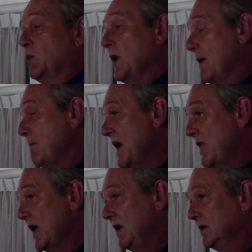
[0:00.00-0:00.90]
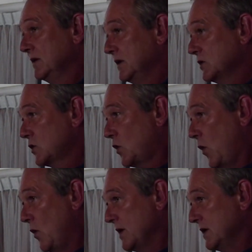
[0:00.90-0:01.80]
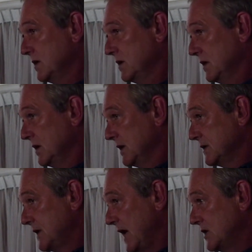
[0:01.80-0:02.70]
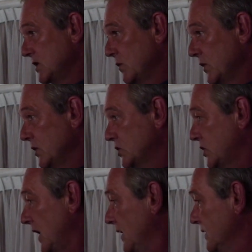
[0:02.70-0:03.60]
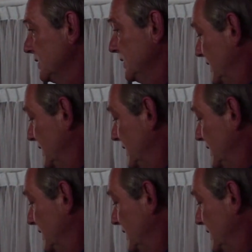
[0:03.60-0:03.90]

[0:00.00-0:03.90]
When a mother is cornered in danger with her child,